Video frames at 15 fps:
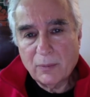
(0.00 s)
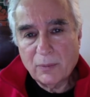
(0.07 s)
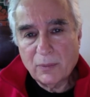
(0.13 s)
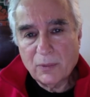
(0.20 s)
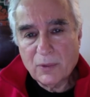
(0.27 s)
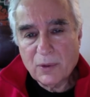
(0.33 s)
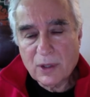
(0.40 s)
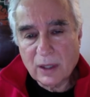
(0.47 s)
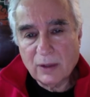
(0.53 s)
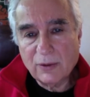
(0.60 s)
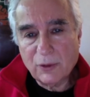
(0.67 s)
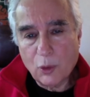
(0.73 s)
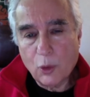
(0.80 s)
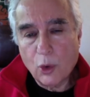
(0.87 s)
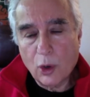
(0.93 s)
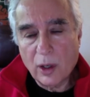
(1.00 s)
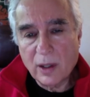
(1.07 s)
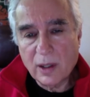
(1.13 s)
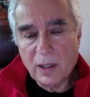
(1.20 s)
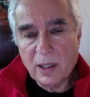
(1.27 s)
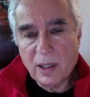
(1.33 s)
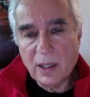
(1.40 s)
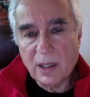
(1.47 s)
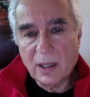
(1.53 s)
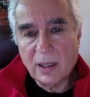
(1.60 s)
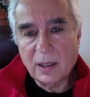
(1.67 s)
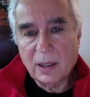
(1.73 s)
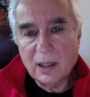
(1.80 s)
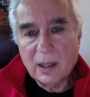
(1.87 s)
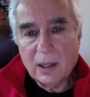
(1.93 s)
self-quarantining
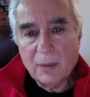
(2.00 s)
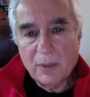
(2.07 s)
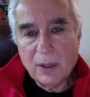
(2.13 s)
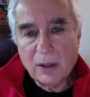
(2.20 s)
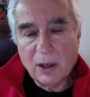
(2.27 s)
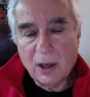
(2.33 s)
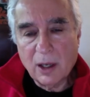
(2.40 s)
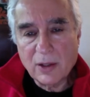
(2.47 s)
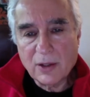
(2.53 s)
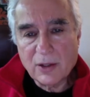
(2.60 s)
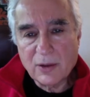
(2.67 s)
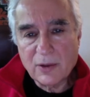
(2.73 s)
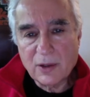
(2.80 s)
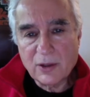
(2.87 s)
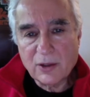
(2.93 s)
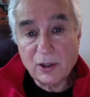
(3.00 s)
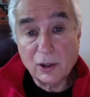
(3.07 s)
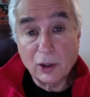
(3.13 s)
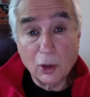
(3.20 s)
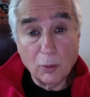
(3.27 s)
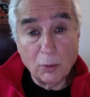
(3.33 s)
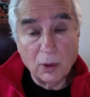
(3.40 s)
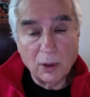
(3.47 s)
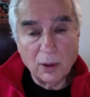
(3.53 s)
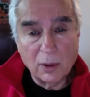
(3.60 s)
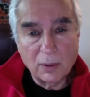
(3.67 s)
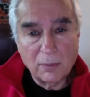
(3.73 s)
because of this global